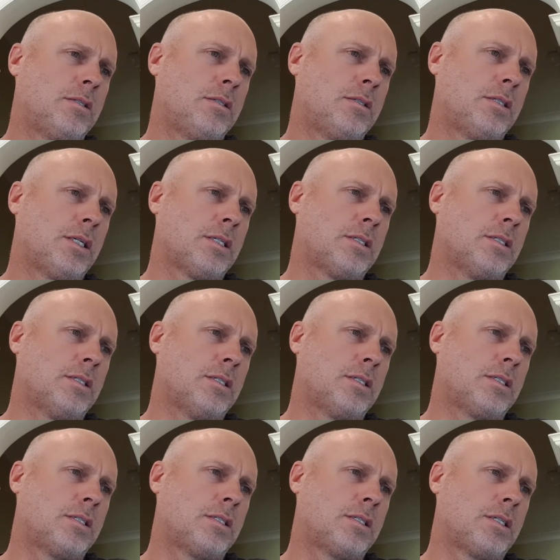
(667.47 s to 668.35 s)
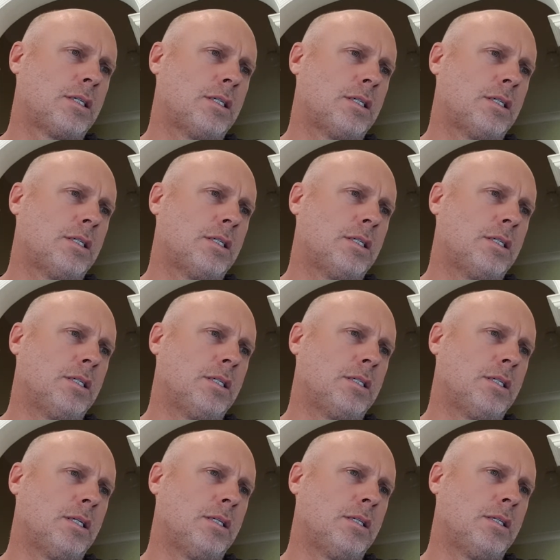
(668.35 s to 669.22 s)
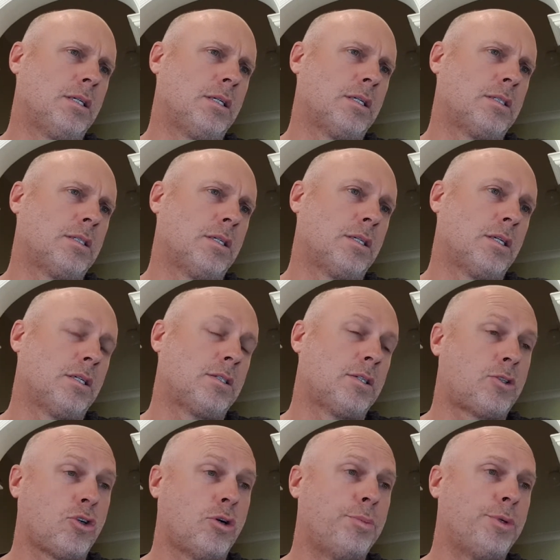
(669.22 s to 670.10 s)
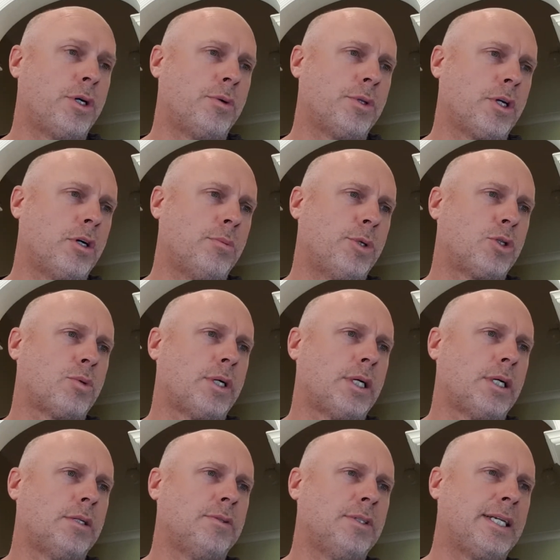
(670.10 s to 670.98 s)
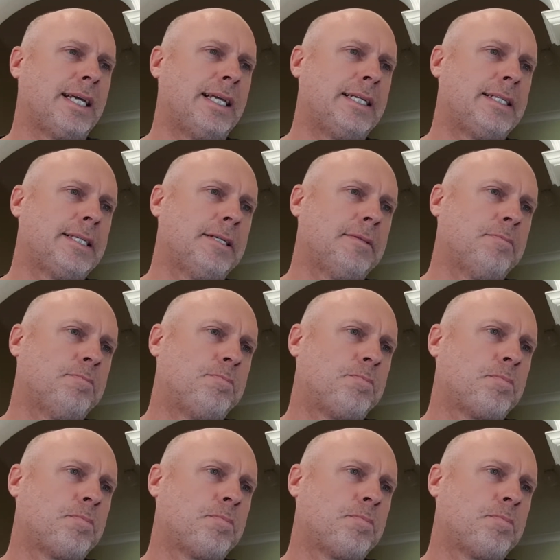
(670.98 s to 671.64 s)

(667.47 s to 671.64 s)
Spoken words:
doesn't say. I don't think it's a tourbillon with a remontoir d'égalité.